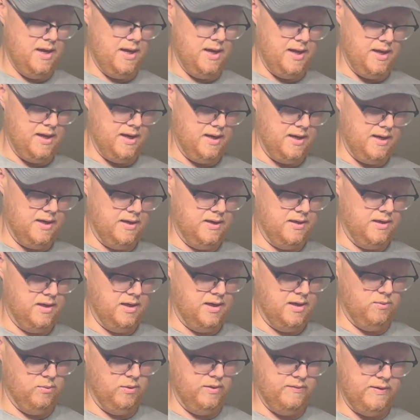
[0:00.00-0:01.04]

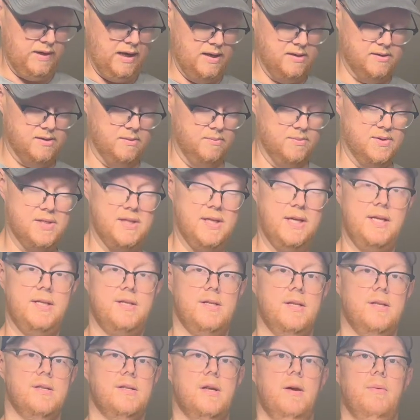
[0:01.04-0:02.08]
And we've got some
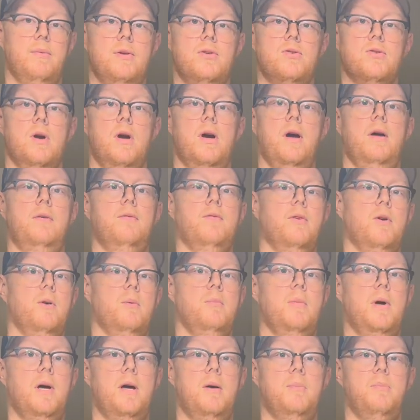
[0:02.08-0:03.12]
seasonings that we tried
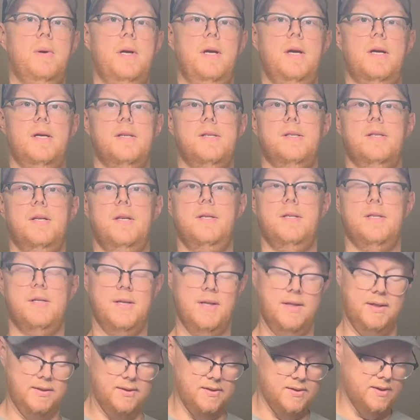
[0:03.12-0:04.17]
from PS
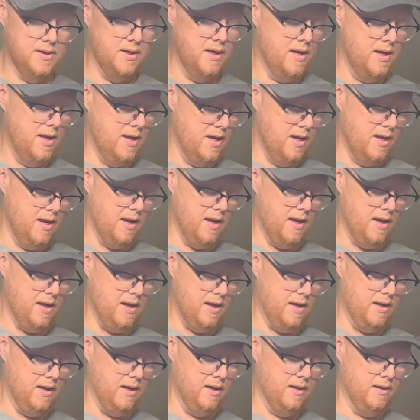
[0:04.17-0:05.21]
Seasonings.
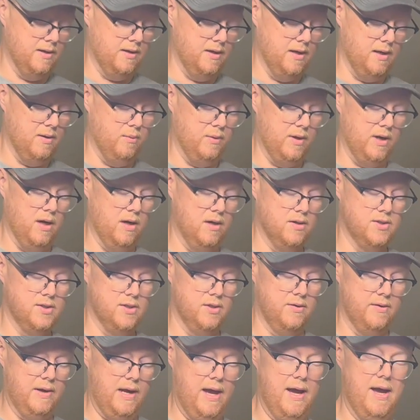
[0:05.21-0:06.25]
And we
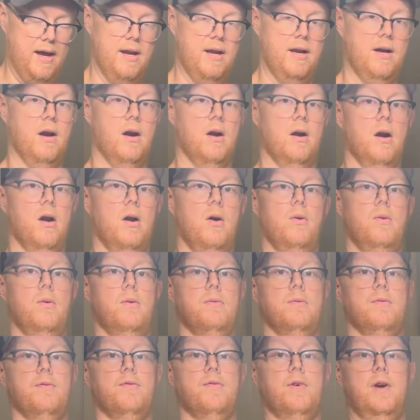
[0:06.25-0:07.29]
also added our
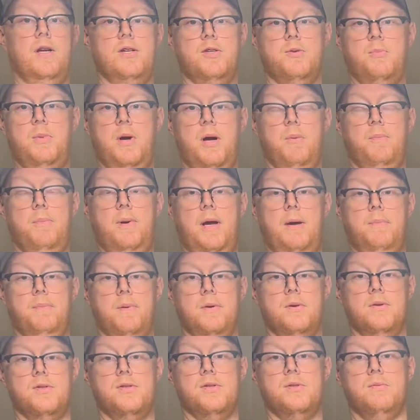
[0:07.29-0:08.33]
own fresh bell
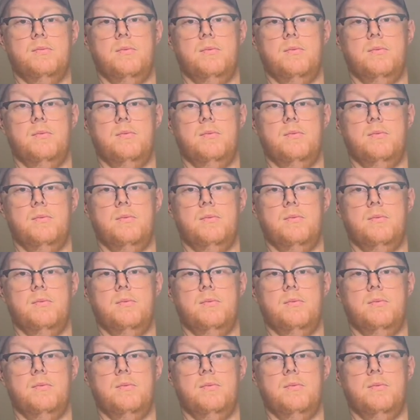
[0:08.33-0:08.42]
peppers